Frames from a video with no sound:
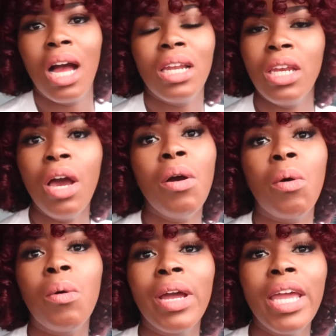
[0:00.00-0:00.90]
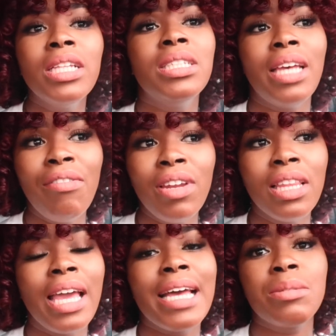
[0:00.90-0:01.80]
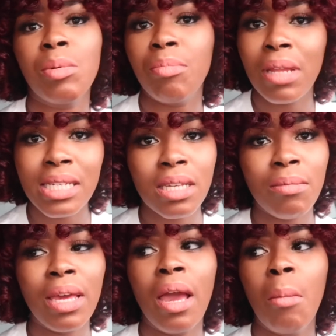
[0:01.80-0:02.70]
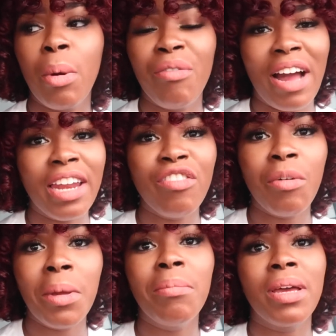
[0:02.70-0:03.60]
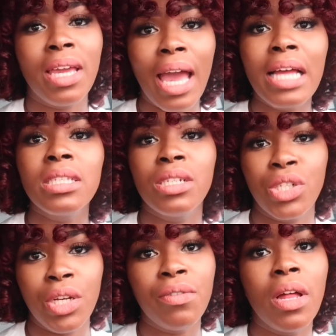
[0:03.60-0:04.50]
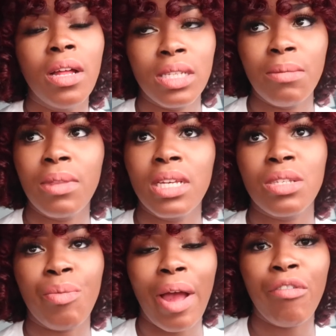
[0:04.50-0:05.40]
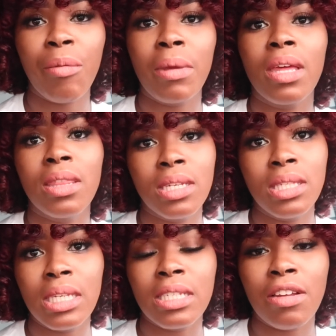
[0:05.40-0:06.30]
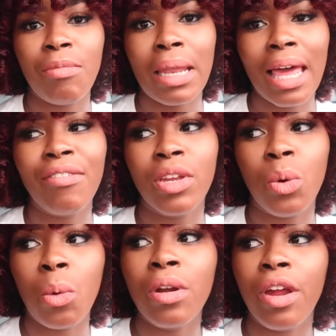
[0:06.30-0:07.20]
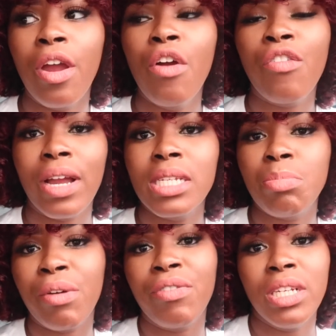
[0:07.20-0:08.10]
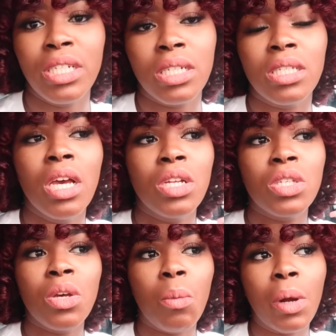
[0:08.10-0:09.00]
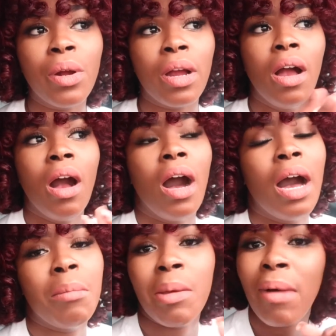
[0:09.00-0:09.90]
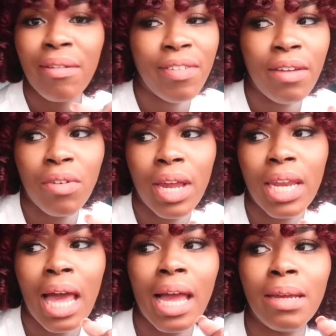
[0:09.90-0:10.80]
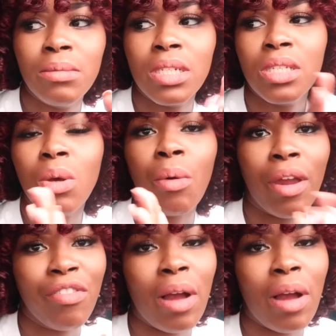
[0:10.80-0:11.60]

no, he definitely has been blessing me, providing for me, but he had to shift some things around for me in this season of my life in order for his provisions to work in my favor. And I am just so grateful.